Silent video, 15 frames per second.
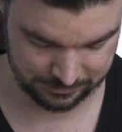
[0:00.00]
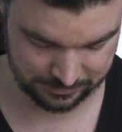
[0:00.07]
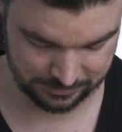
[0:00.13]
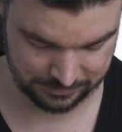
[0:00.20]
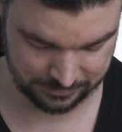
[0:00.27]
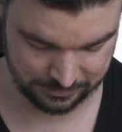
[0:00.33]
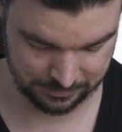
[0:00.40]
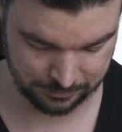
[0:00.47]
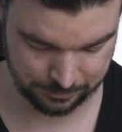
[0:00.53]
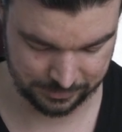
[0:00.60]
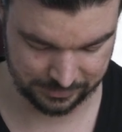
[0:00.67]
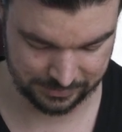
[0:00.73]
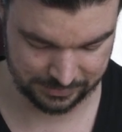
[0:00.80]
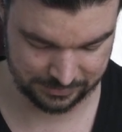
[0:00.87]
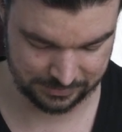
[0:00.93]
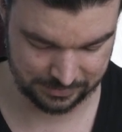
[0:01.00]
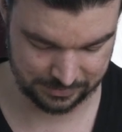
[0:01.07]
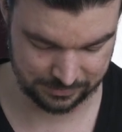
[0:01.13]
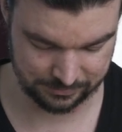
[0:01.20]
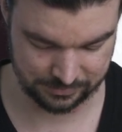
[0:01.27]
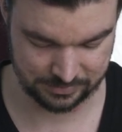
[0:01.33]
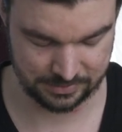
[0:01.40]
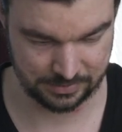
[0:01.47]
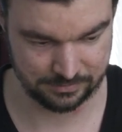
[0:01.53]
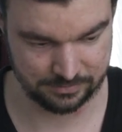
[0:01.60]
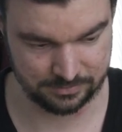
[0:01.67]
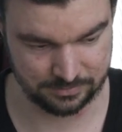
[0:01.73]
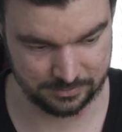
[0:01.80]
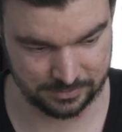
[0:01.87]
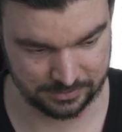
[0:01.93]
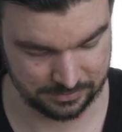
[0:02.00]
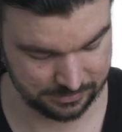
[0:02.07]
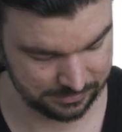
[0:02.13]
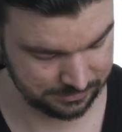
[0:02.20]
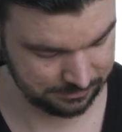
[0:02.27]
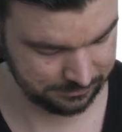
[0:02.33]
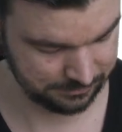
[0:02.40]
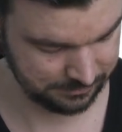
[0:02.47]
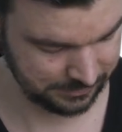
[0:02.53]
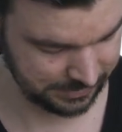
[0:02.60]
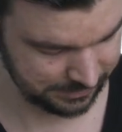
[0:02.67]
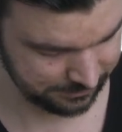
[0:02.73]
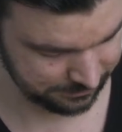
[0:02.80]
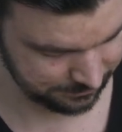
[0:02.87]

just open this kind of stuff, but yeah.